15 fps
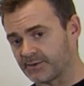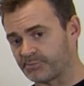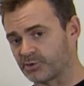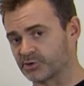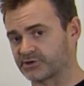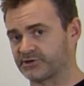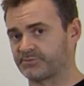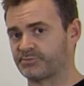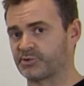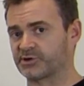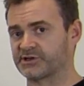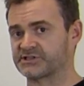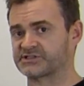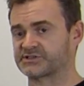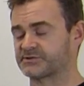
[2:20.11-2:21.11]
put, put
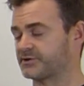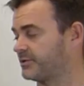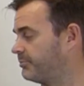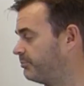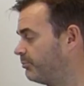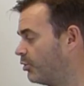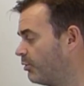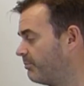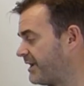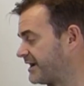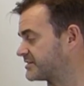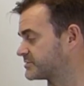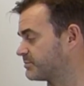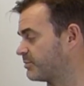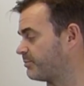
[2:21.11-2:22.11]
its more
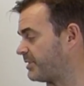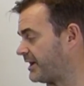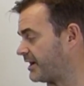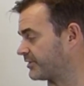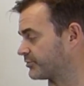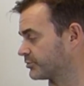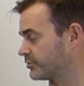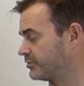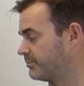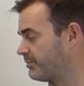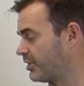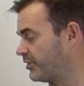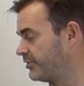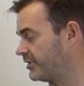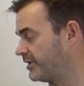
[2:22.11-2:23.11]
maximum power through the
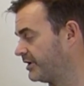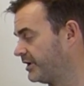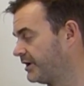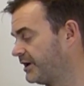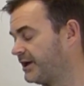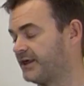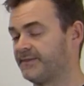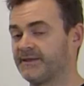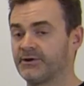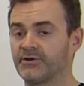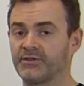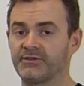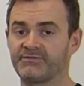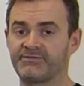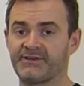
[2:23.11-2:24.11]
motor and then
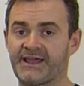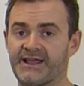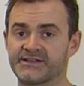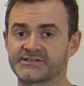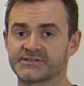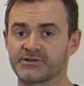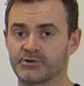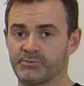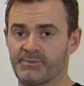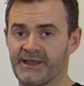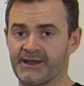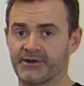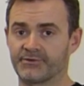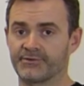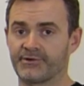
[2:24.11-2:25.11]
on the flats, it'll
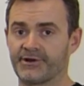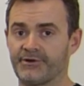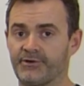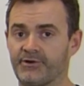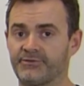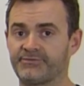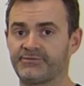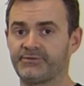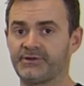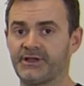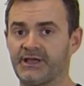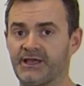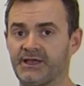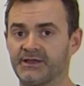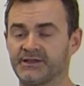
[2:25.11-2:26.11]
back it right off,
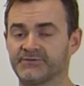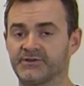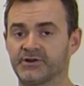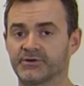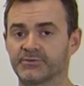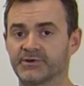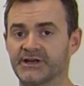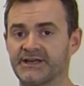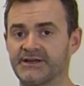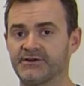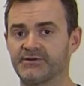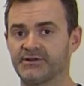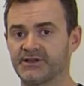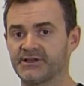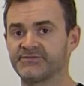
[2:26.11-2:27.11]
uh, giving a
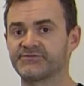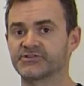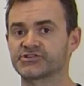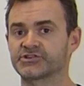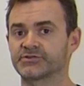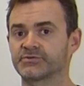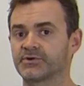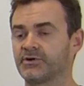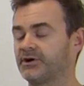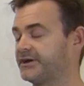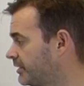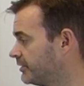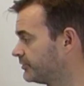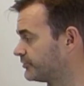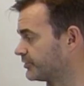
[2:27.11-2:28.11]
really efficient ride.
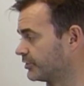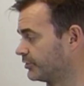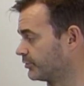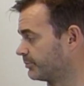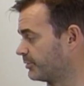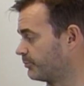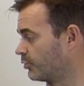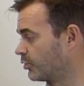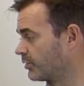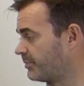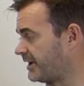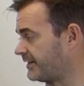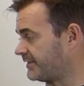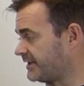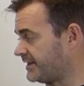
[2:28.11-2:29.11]
So a little bit more
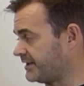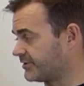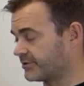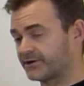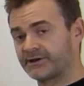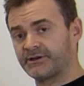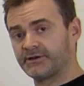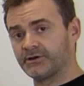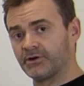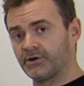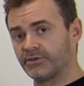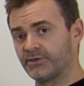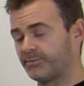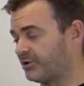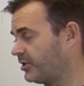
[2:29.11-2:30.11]
about the gearing
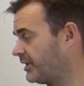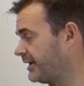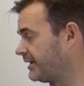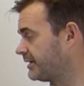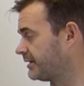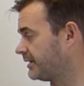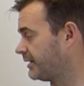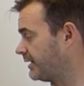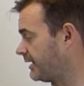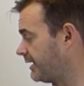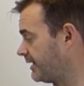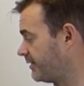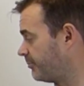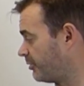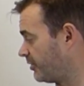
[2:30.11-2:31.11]
on the bike.
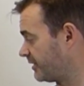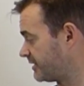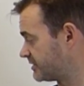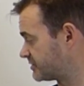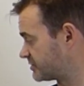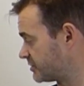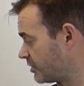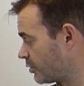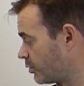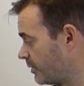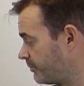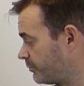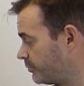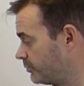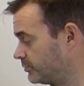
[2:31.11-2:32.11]
Uh, the bike is
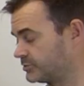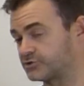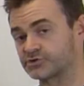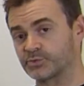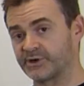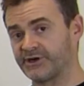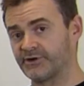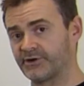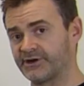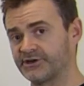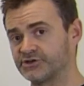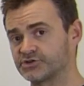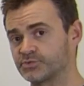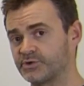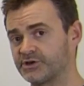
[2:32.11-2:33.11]
equipped 29
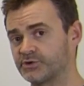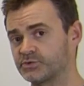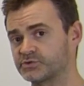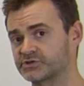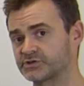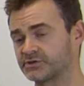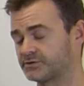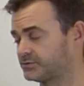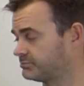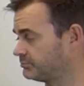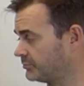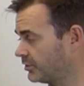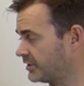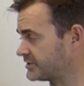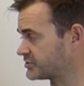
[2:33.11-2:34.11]
inch wheels,
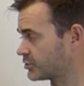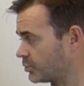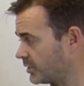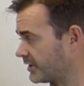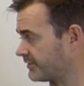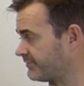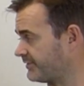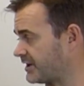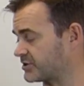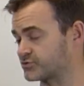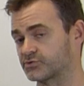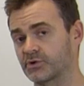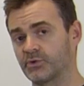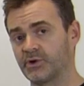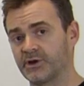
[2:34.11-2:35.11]
nice quick
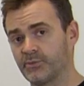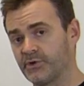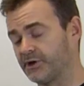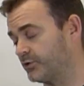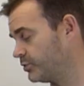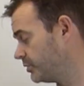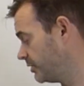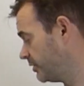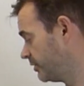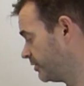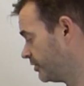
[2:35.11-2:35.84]
fast rolling wheel,